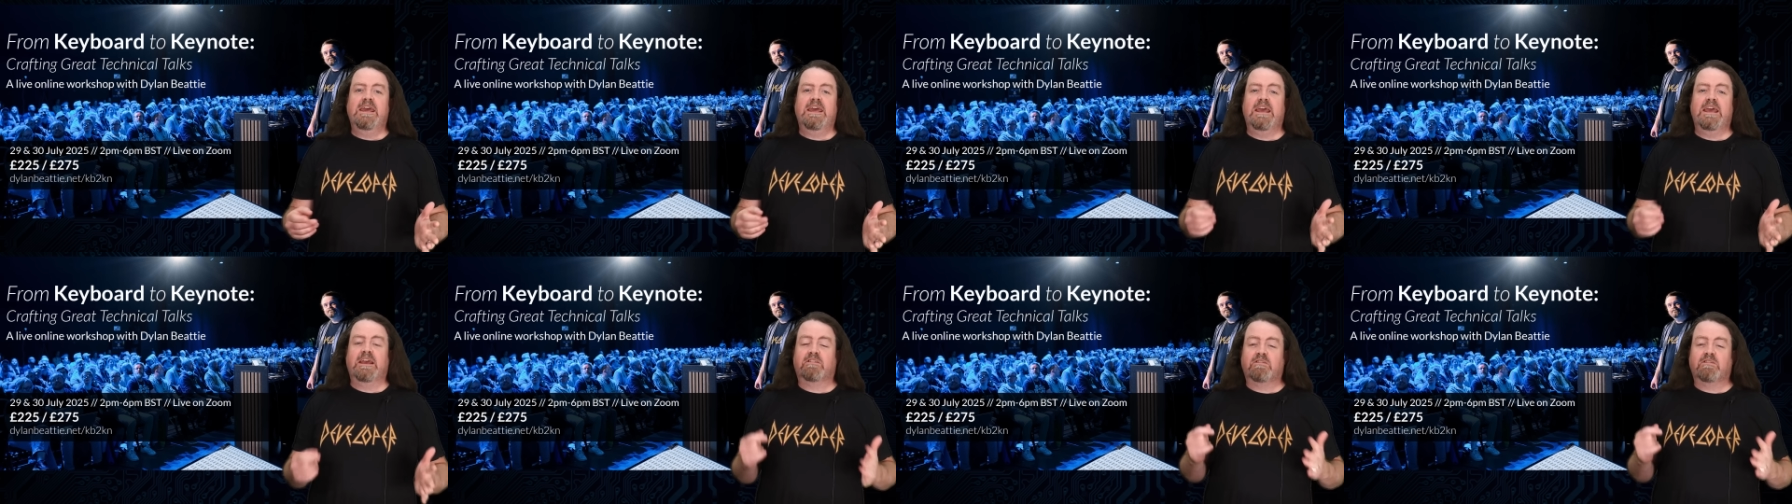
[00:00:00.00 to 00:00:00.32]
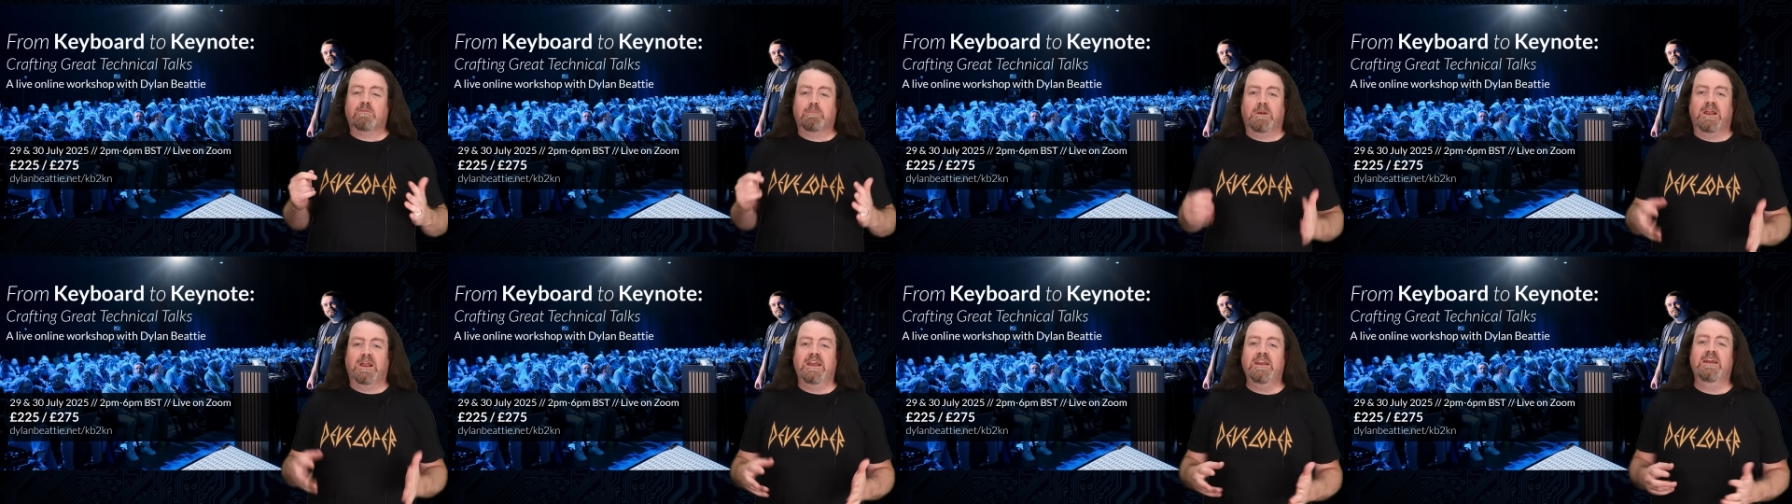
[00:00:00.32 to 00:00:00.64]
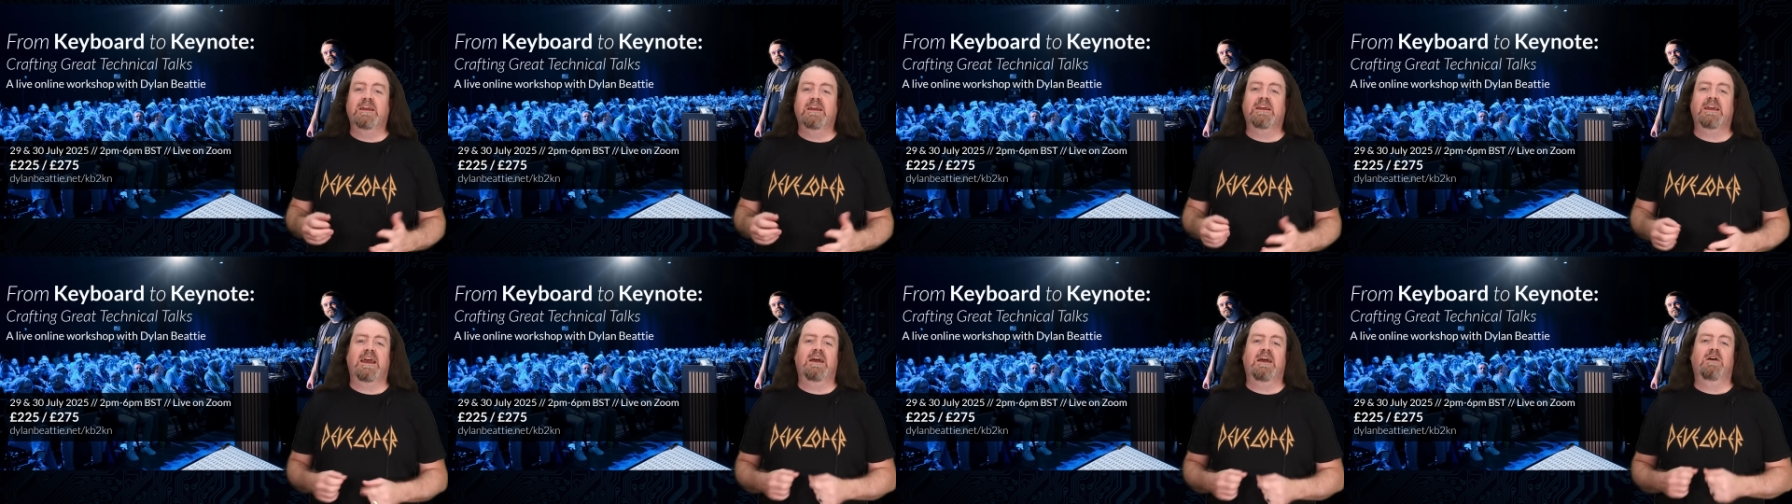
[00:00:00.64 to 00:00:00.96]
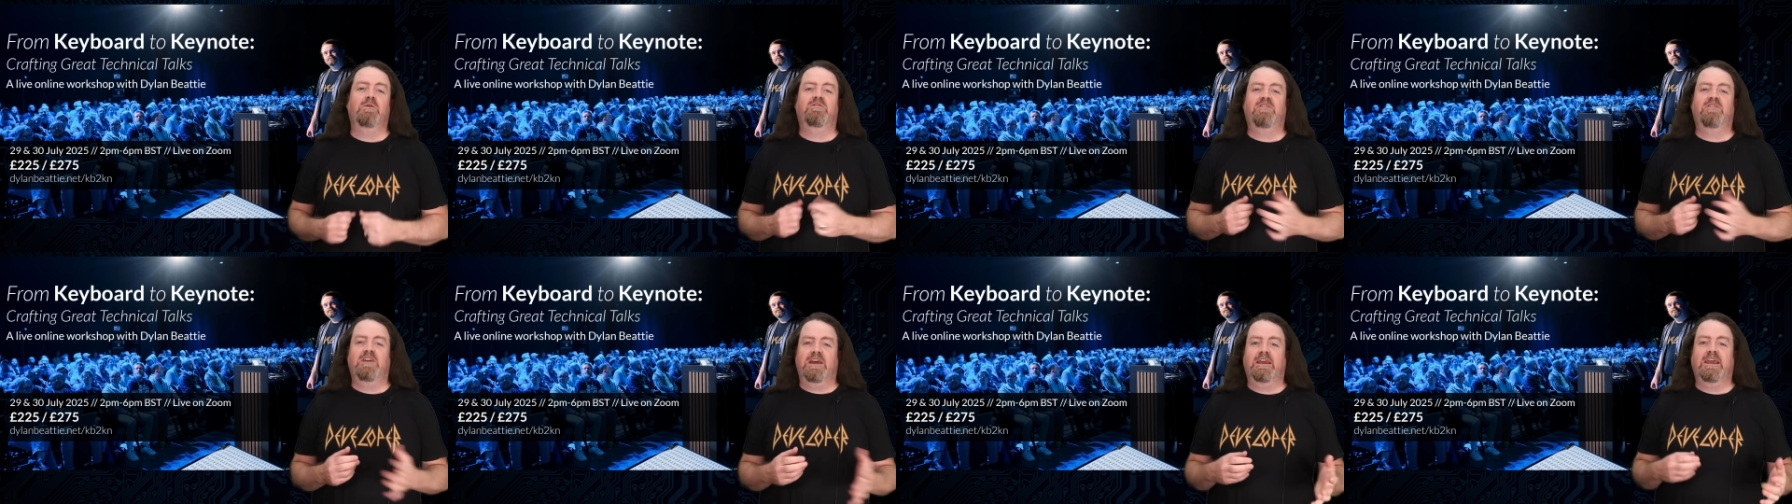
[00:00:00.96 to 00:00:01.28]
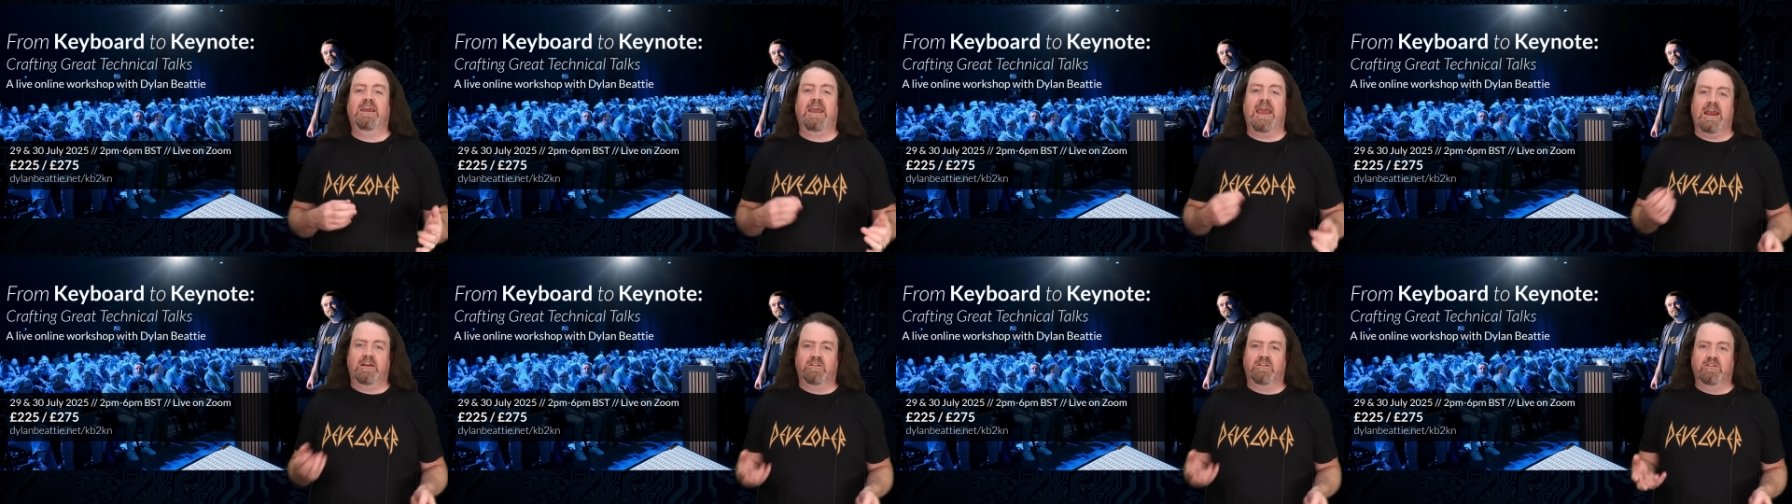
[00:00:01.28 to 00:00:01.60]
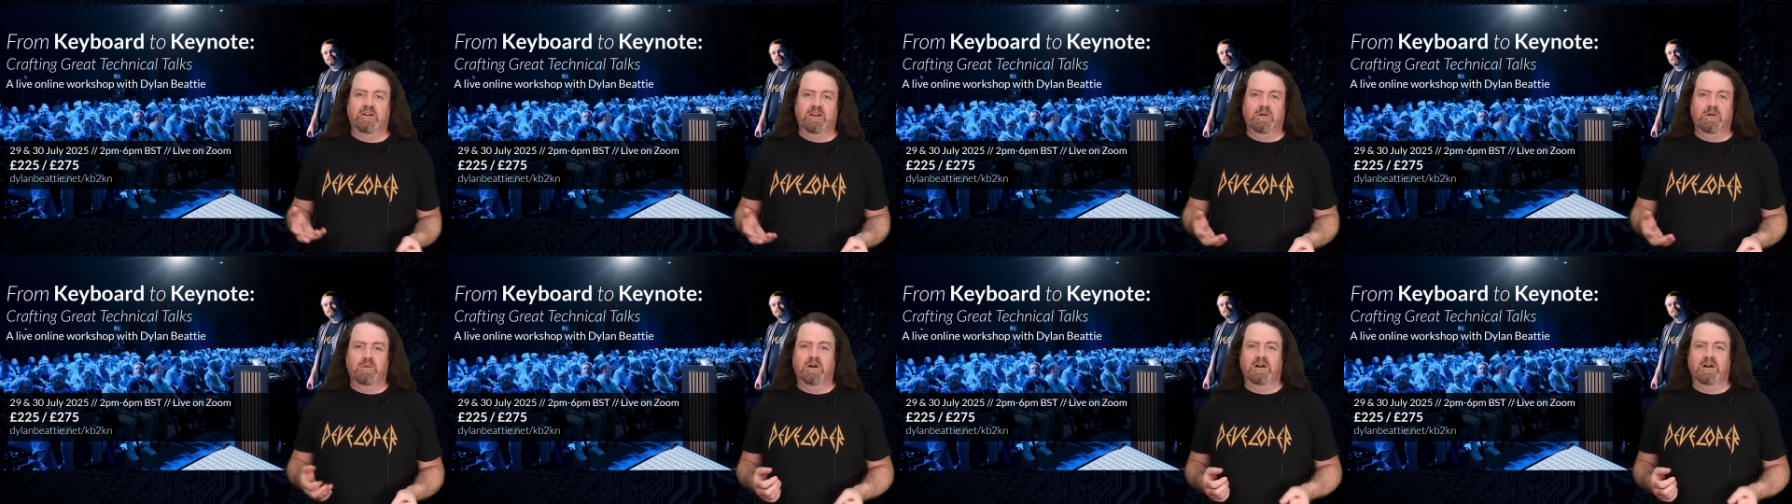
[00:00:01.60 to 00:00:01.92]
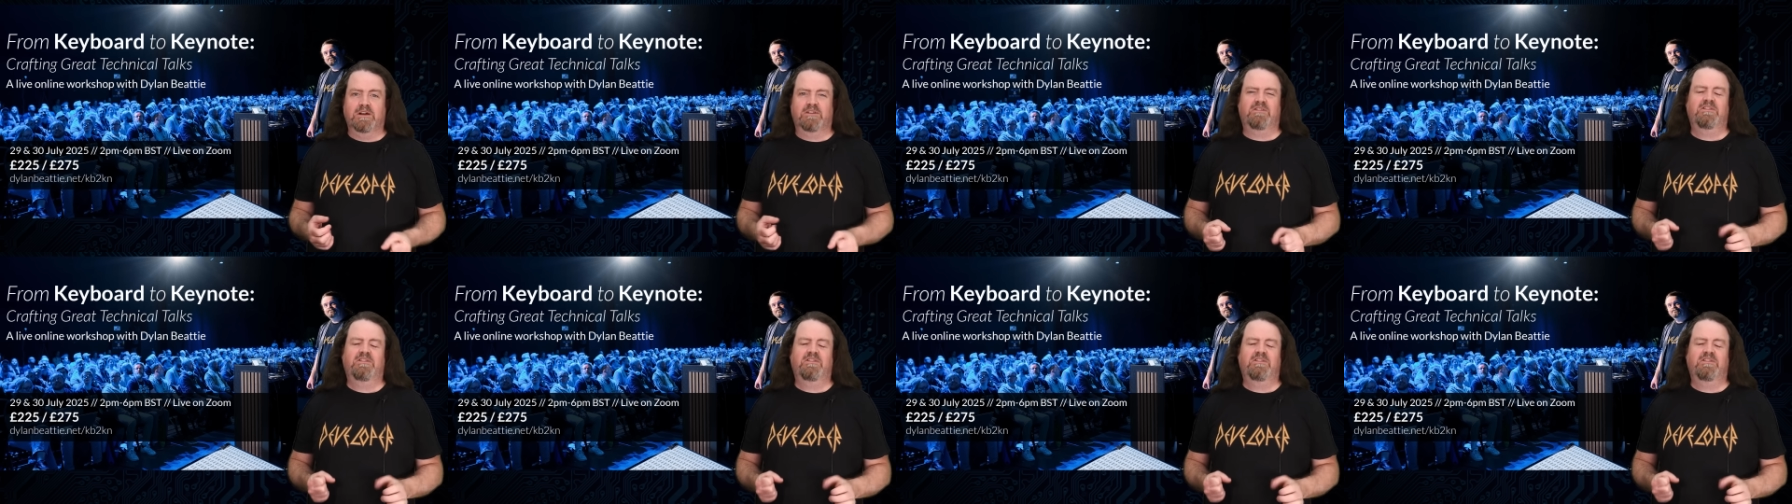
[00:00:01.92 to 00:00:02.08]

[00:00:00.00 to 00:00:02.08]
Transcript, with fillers: explaining how tech actually works,